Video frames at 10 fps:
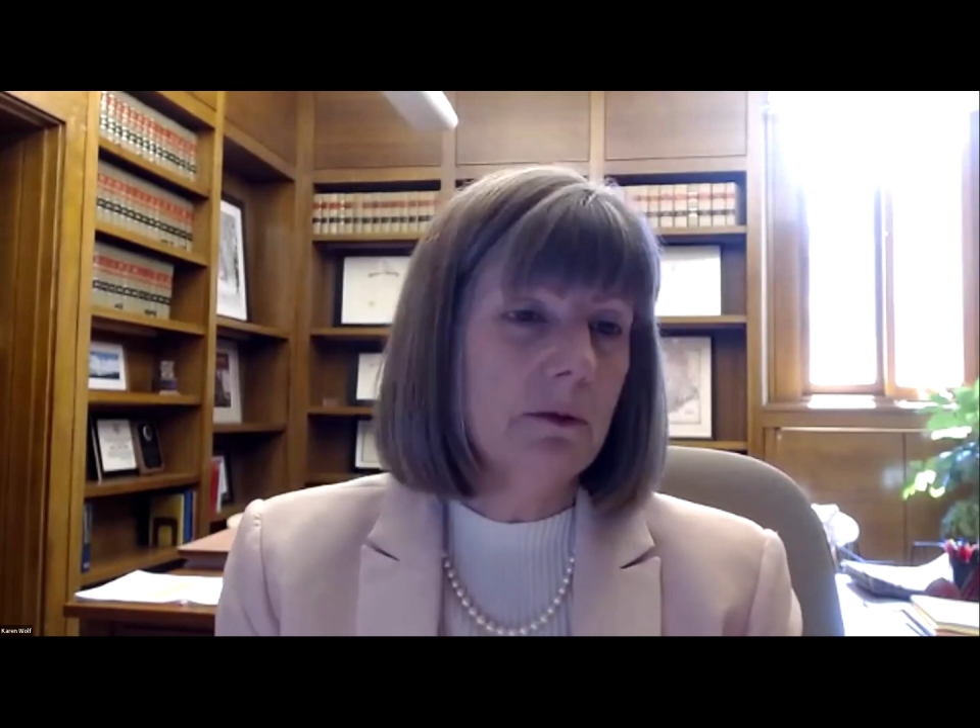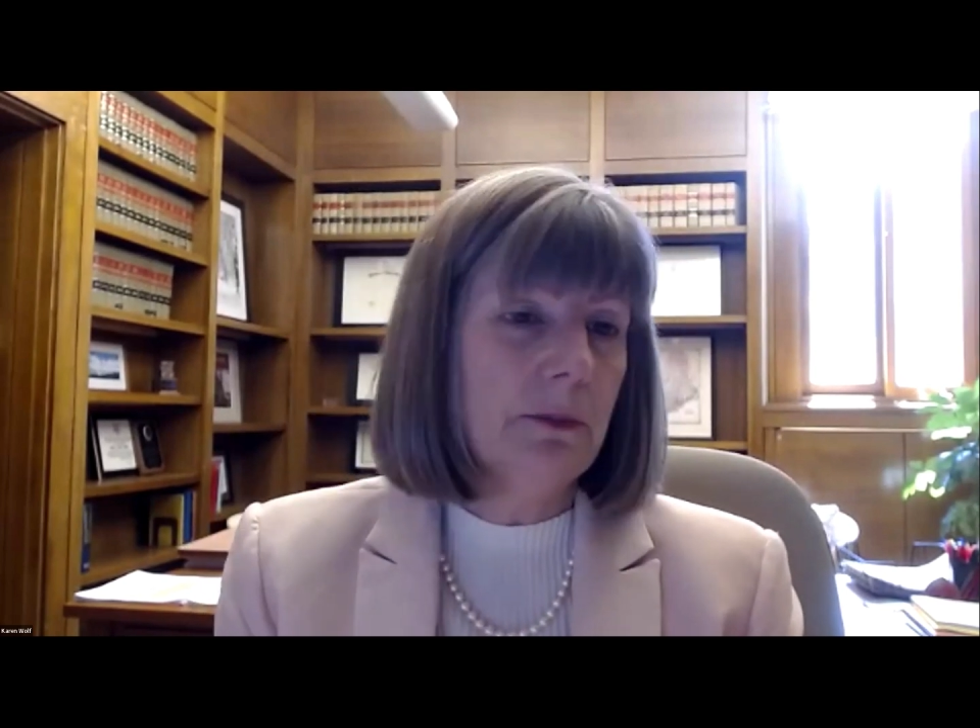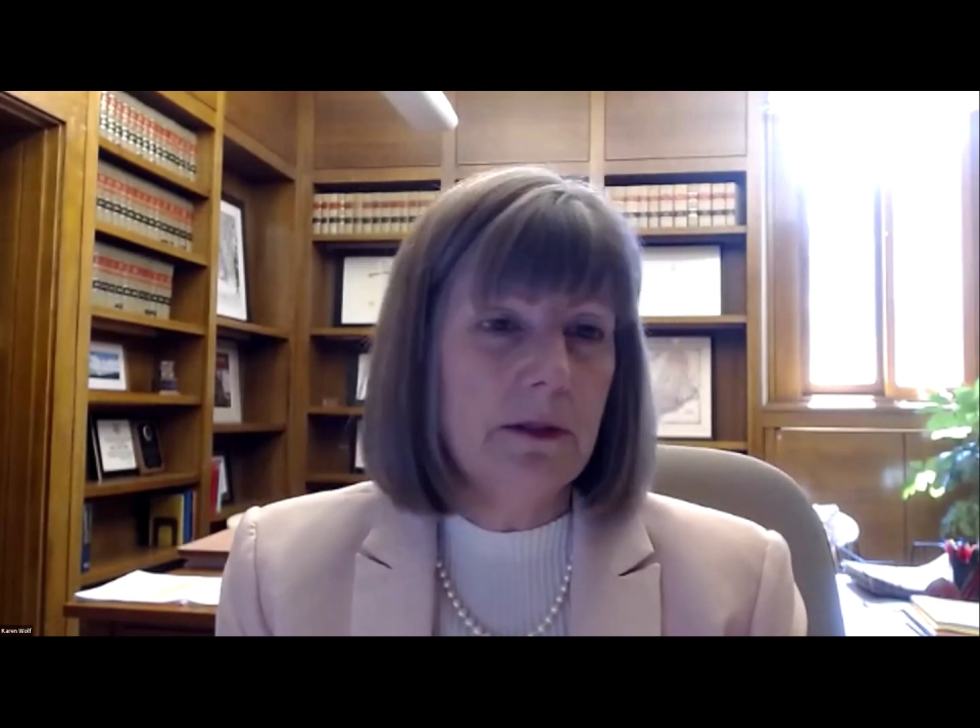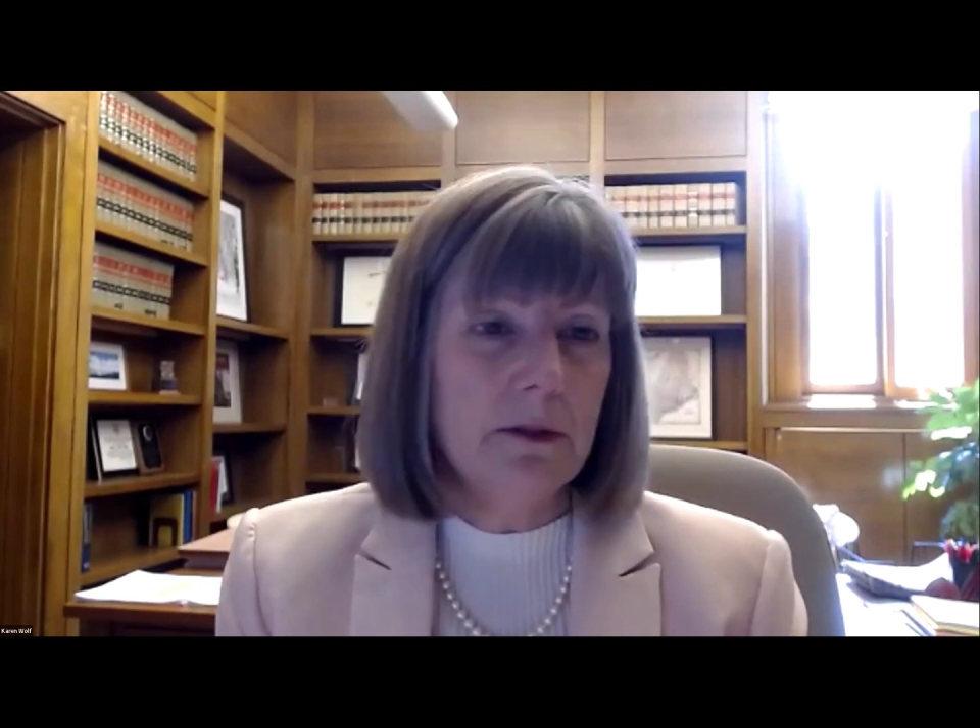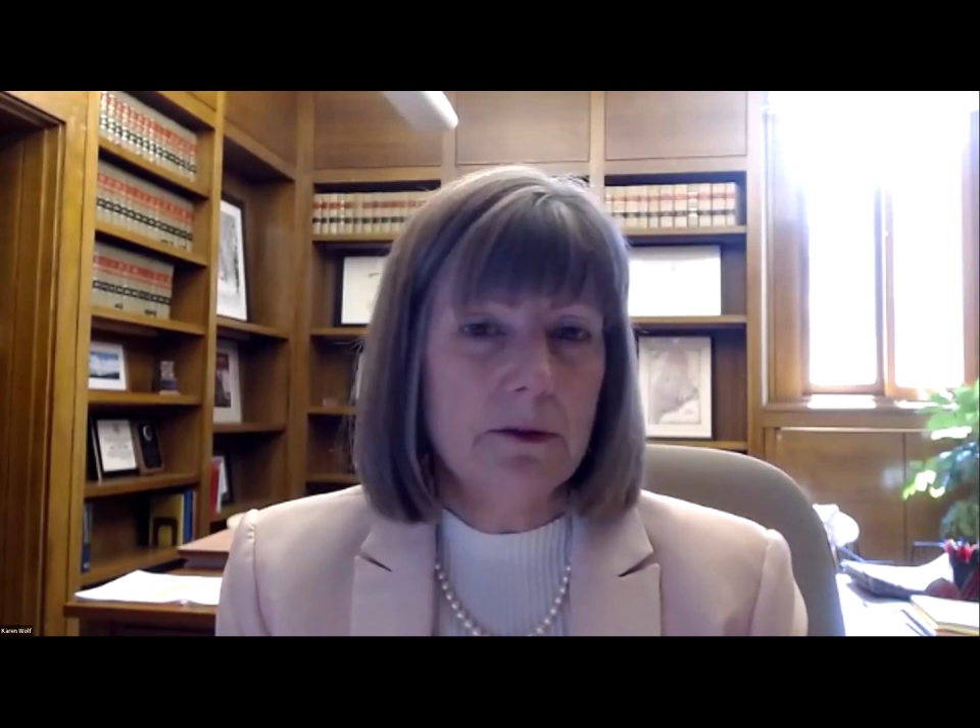
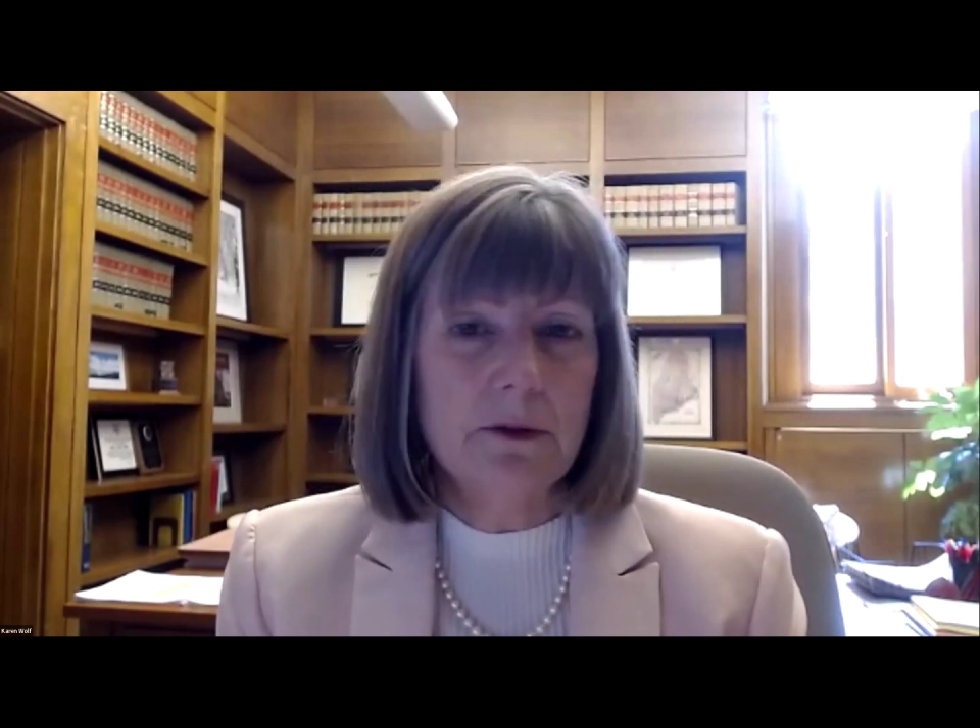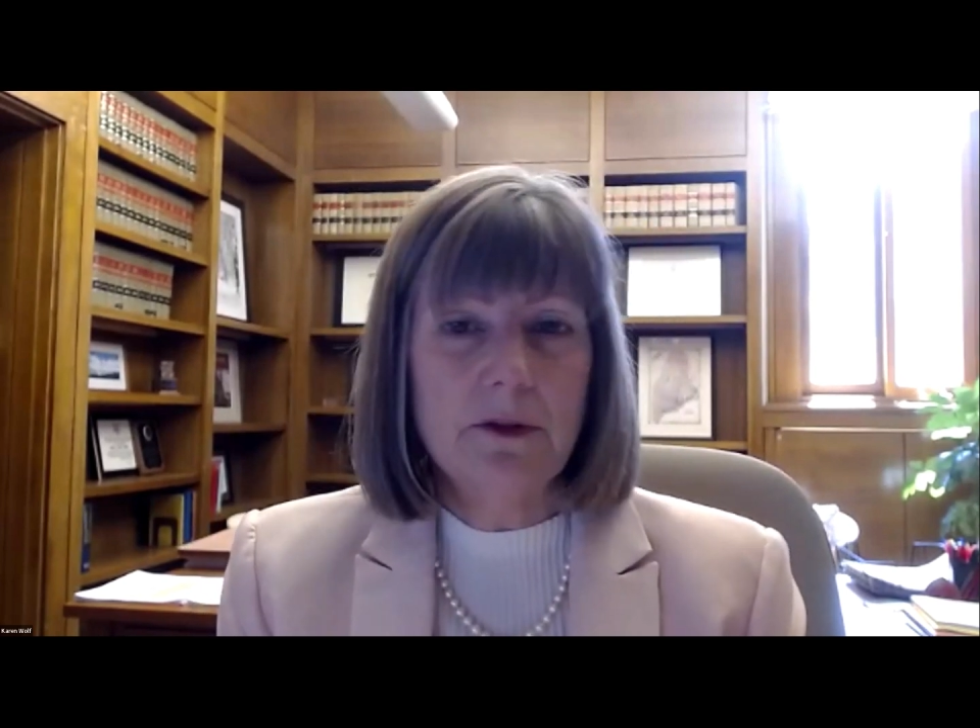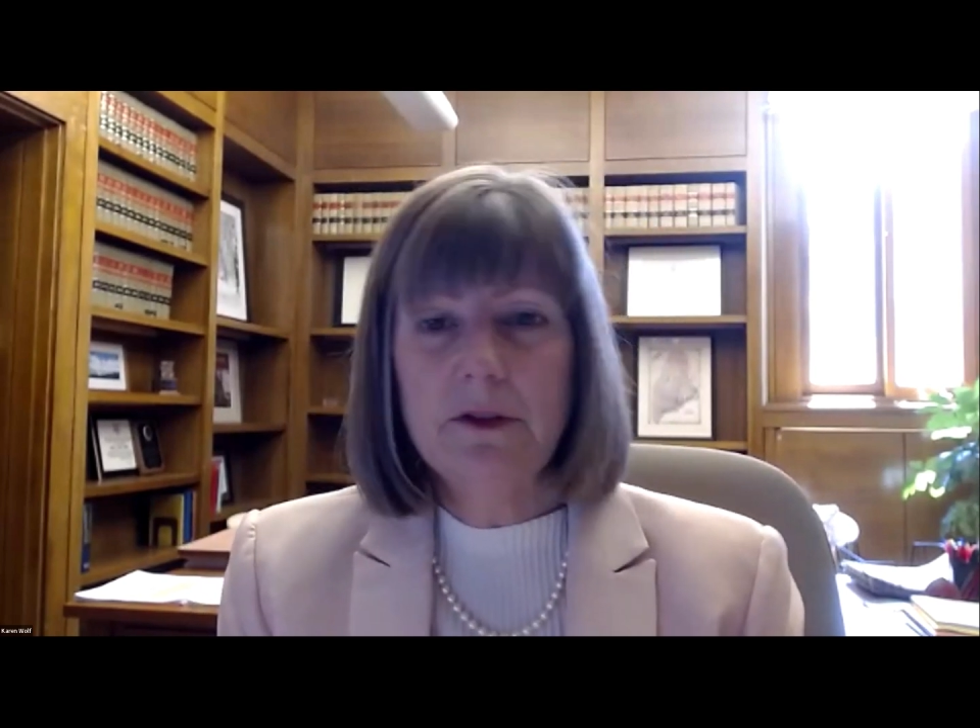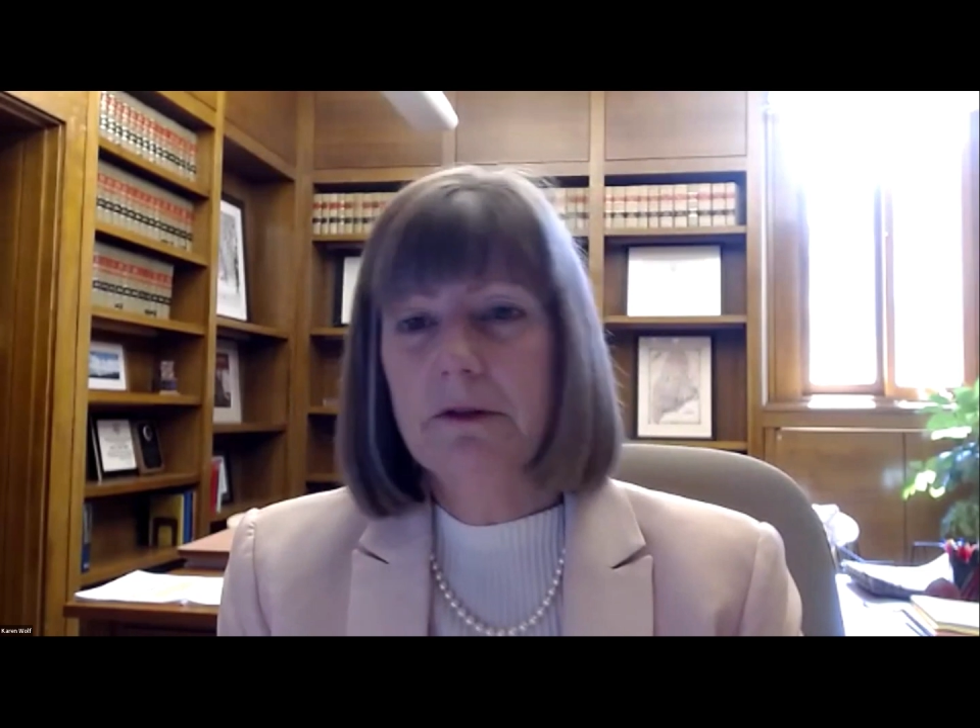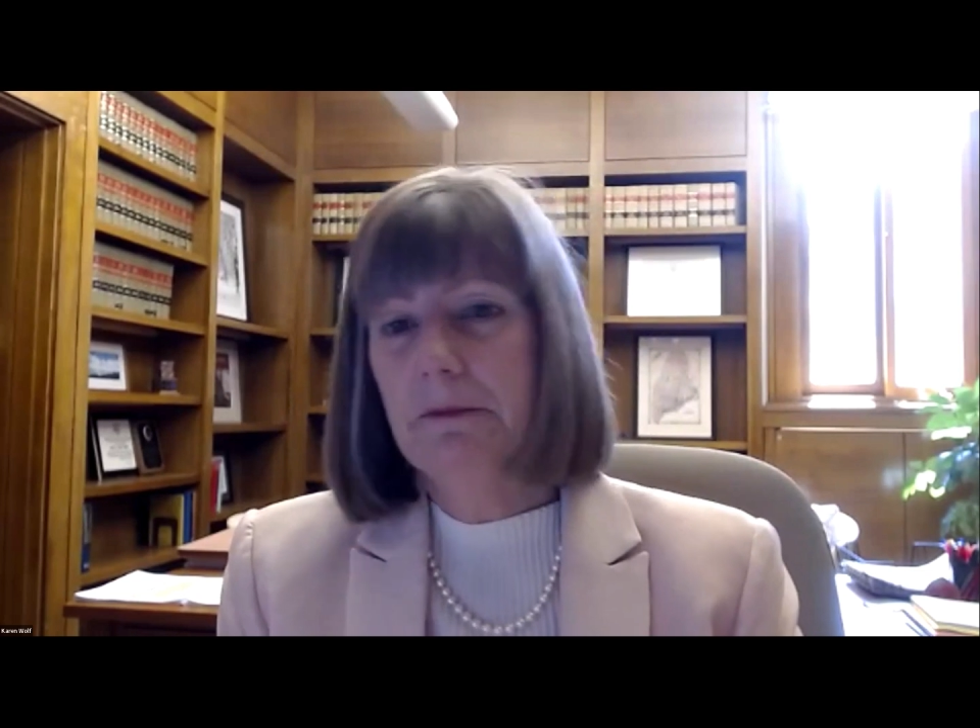
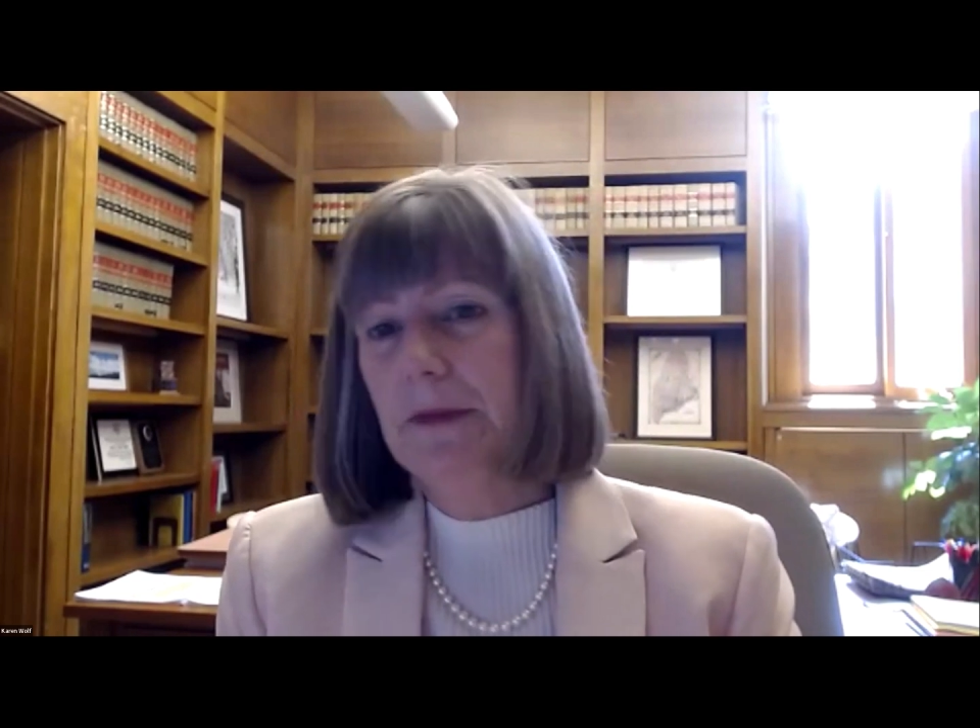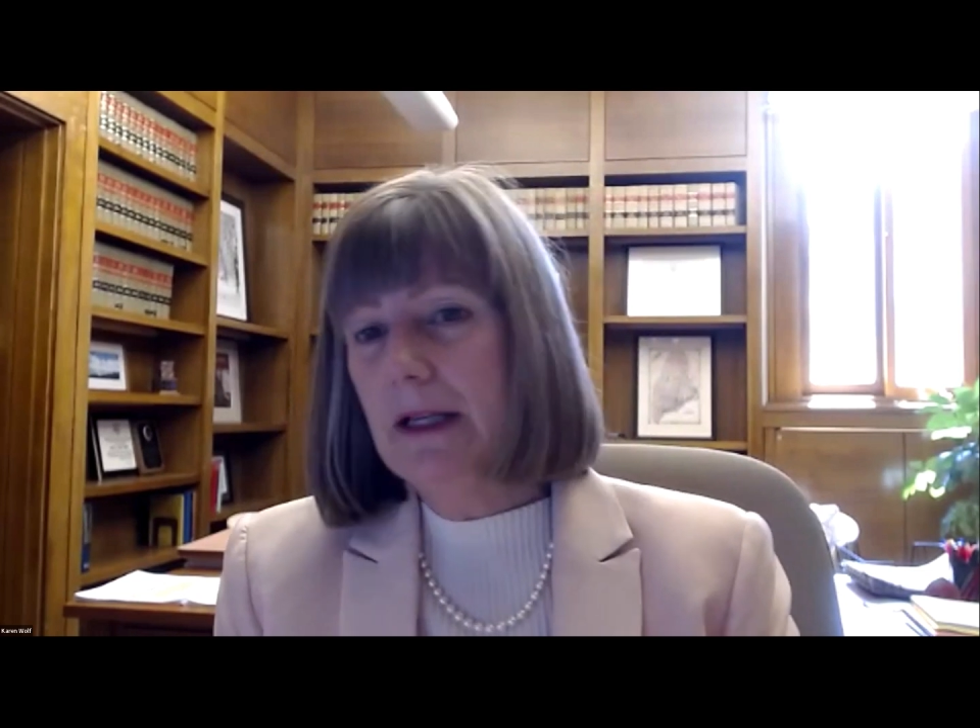abuse,